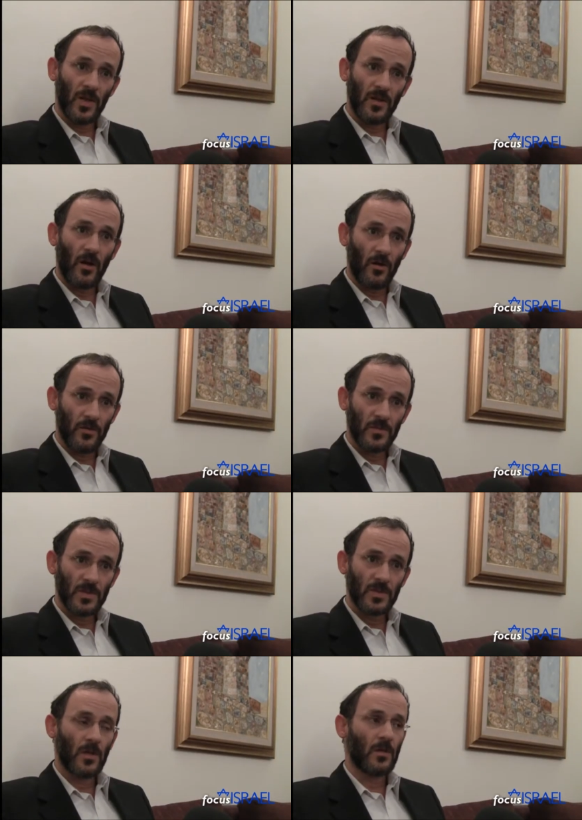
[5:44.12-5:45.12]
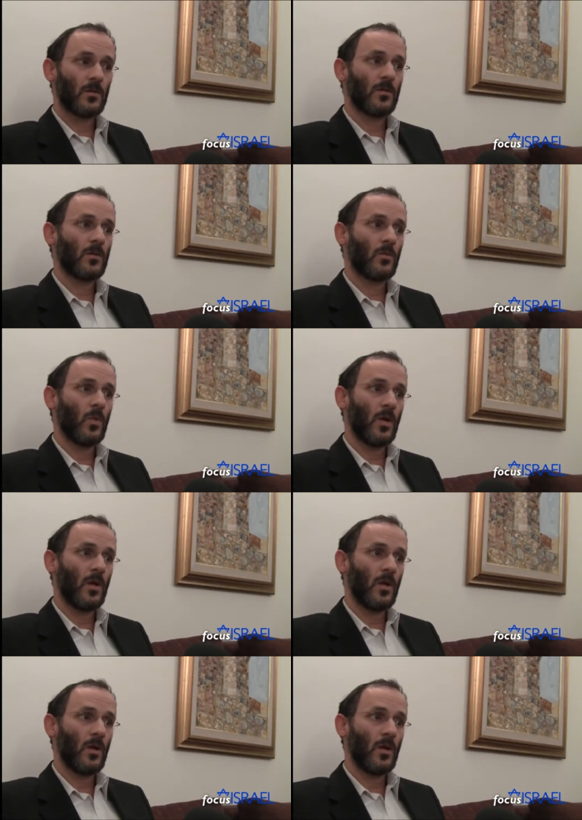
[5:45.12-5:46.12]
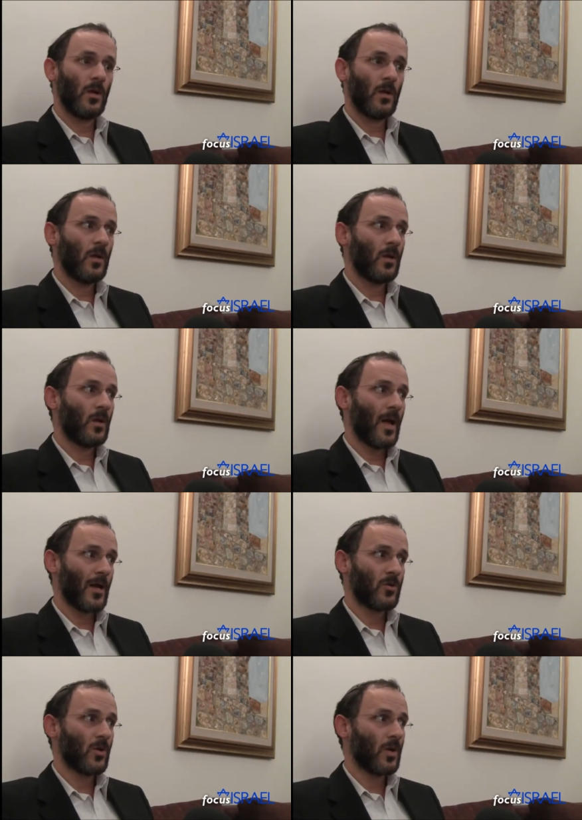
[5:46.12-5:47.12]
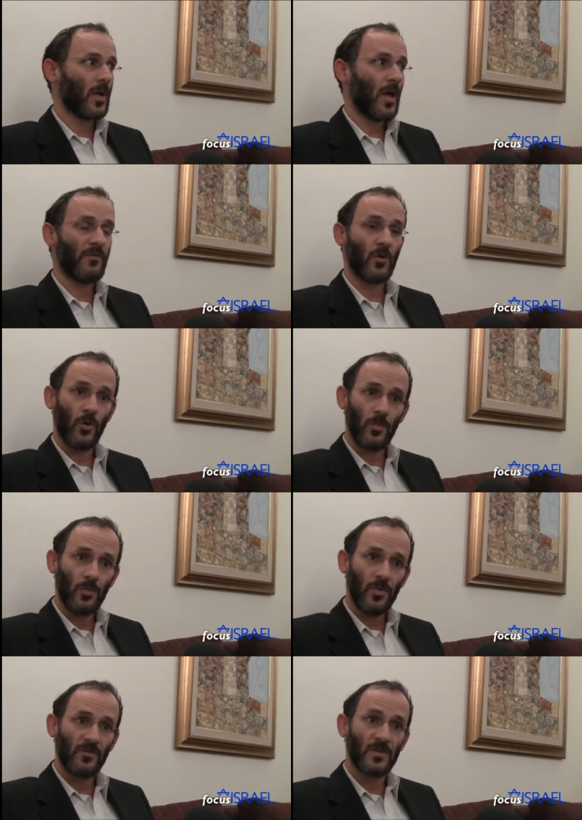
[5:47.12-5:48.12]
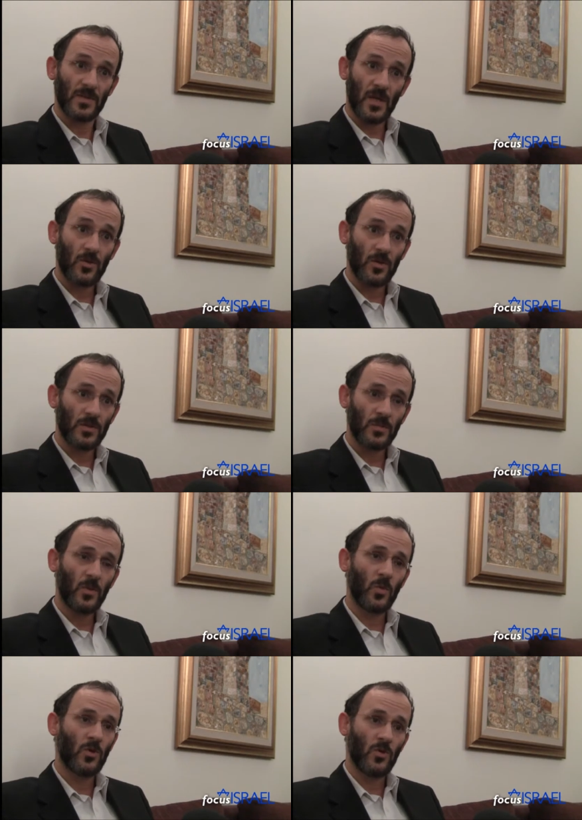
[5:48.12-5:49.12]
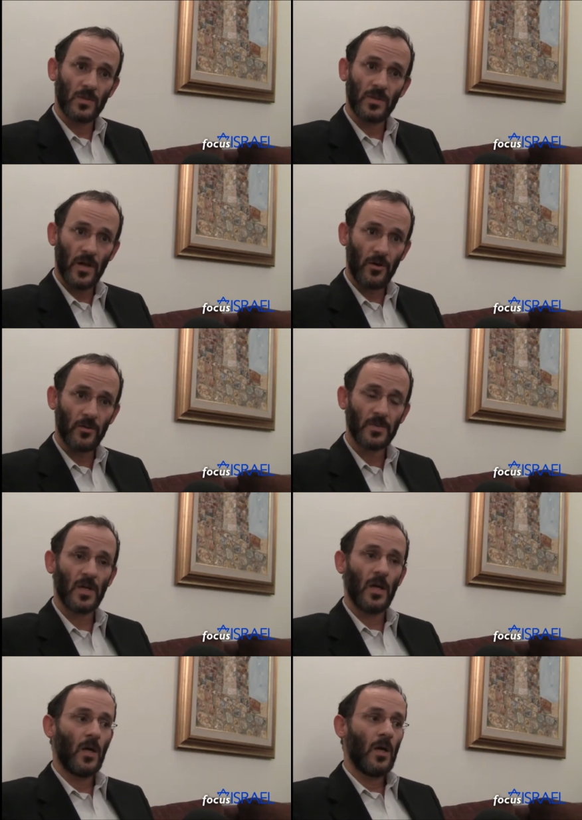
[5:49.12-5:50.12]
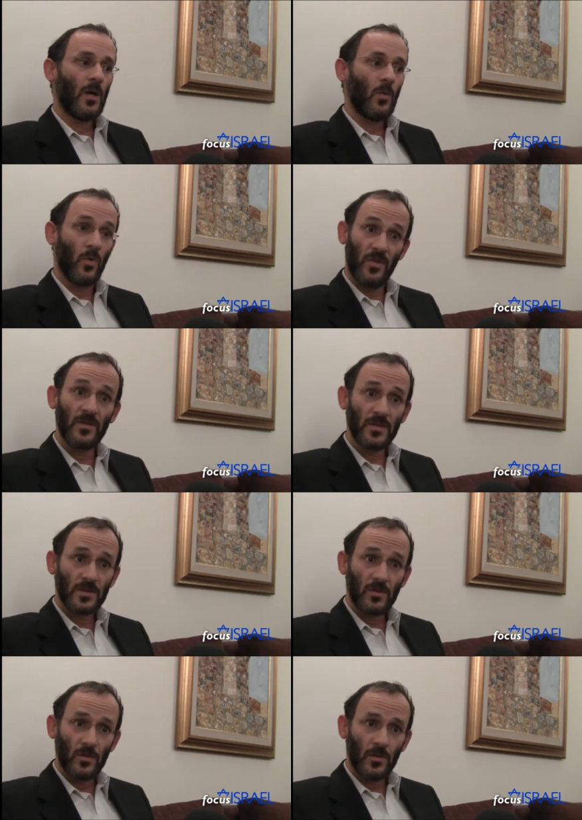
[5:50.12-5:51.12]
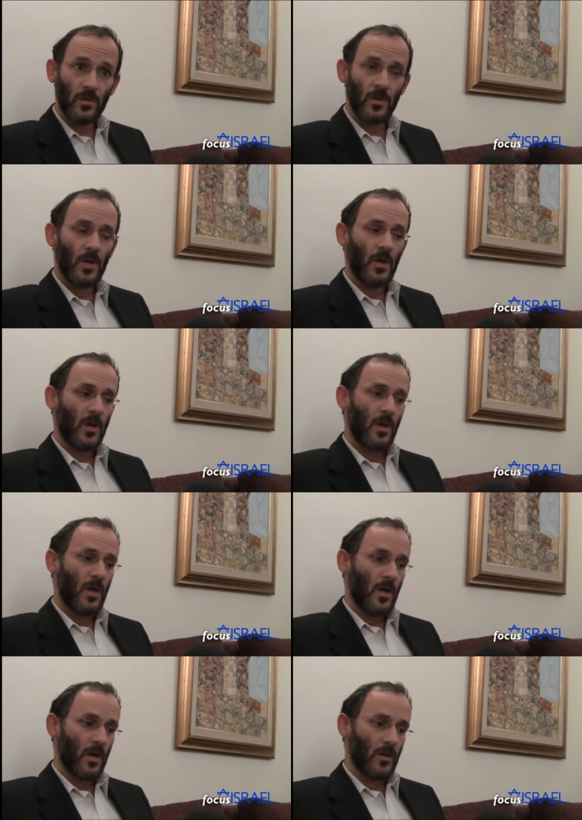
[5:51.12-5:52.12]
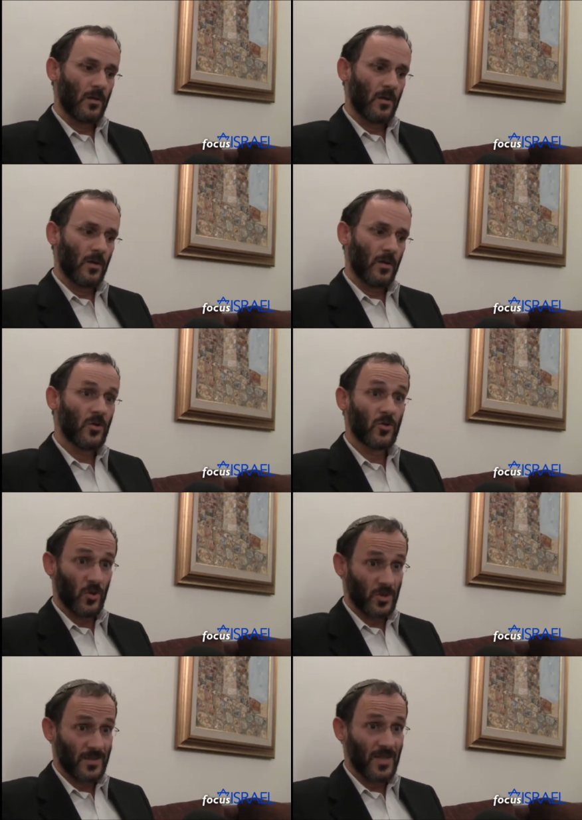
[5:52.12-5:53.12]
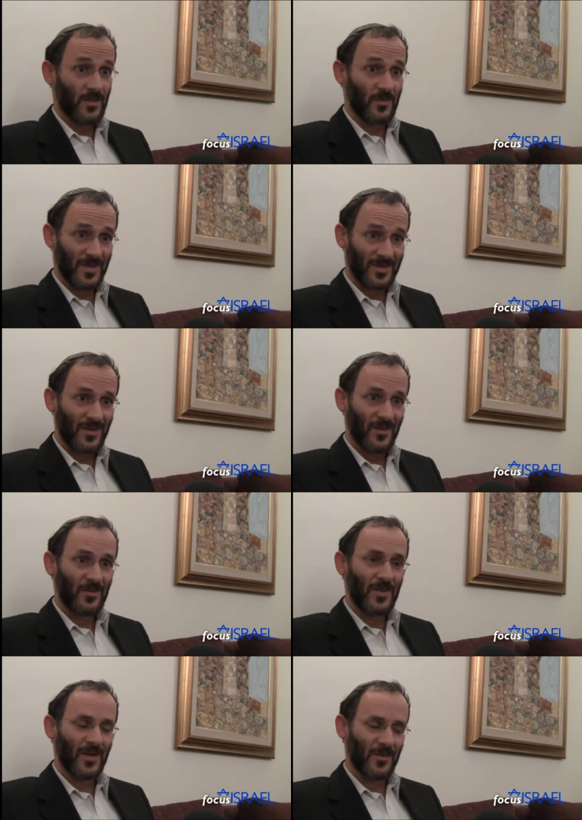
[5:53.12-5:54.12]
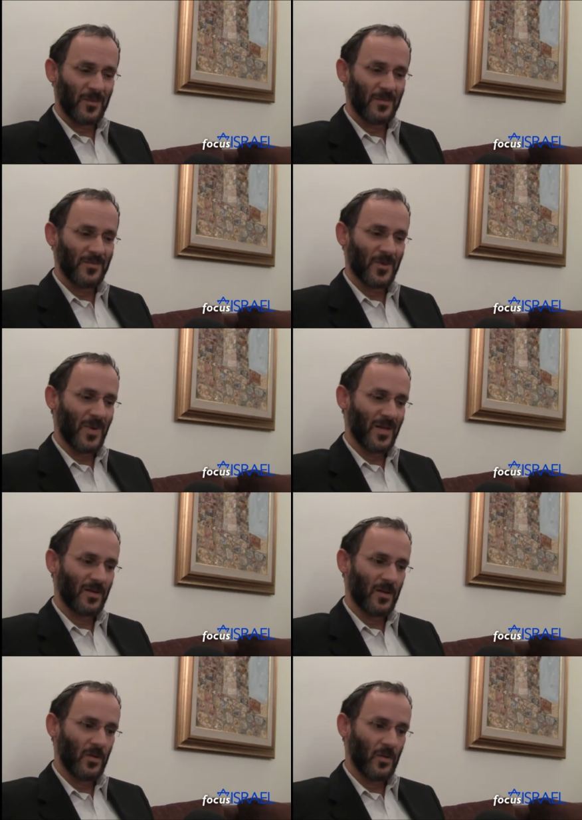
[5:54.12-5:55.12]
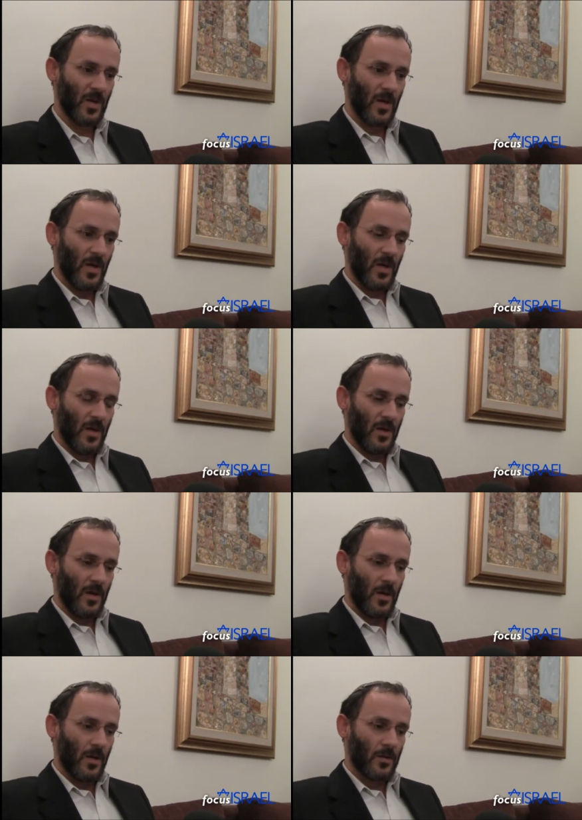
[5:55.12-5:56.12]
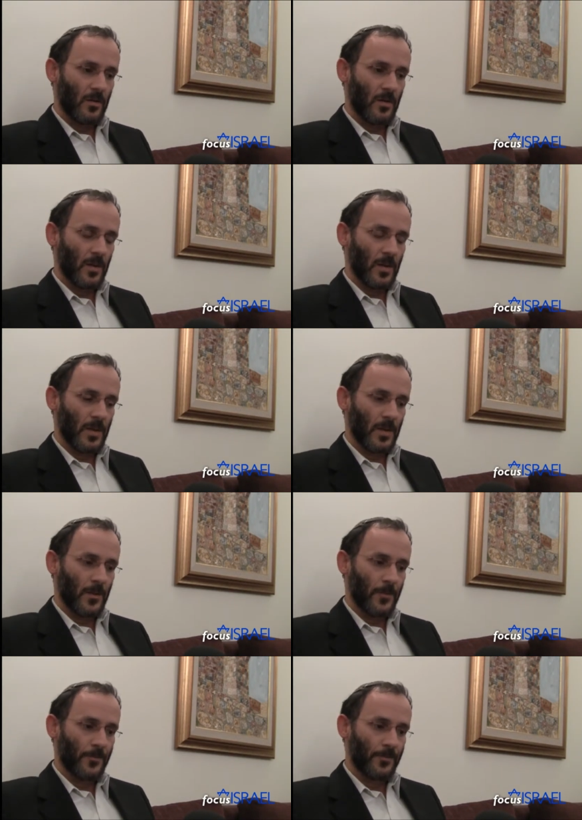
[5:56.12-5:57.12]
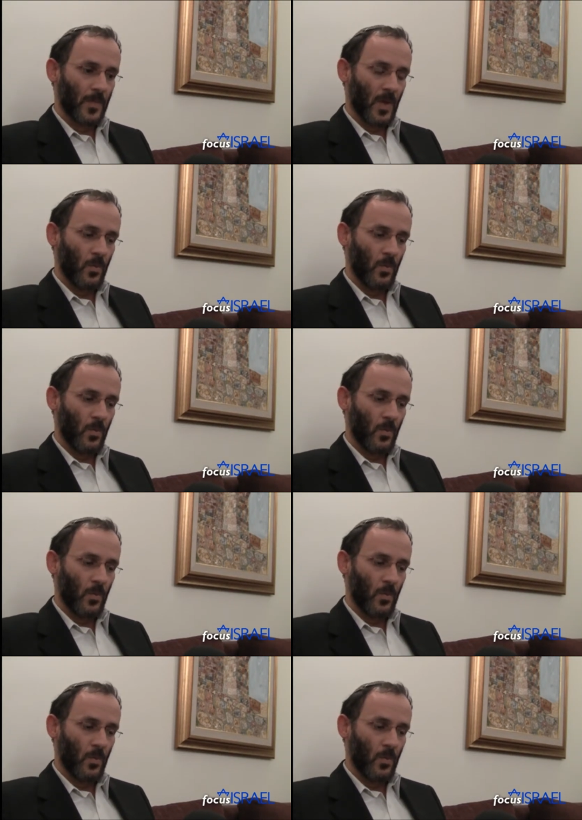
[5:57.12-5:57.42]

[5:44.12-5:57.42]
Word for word: When the Swedish TV news show Aktuellt claimed that IDF rabbis encourage Israeli soldiers to kill without distinction, Without managing to interview a single rabbi, we let the IDF rabbi Shlomo Vilk explain what the situation really is like.